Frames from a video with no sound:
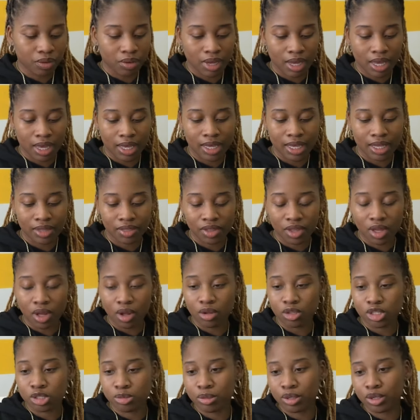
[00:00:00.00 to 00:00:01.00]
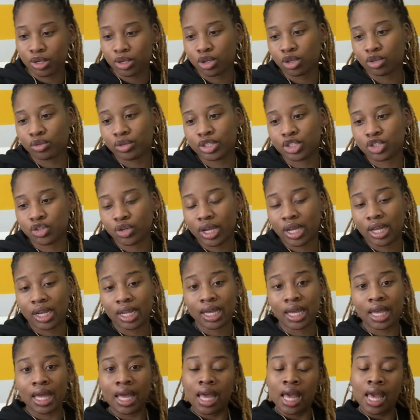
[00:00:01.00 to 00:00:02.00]
Okay, get the ultimate notary
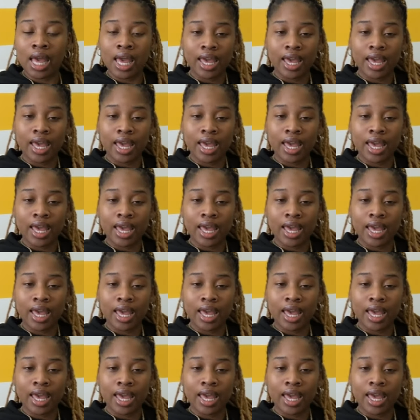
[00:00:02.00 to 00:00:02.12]
training.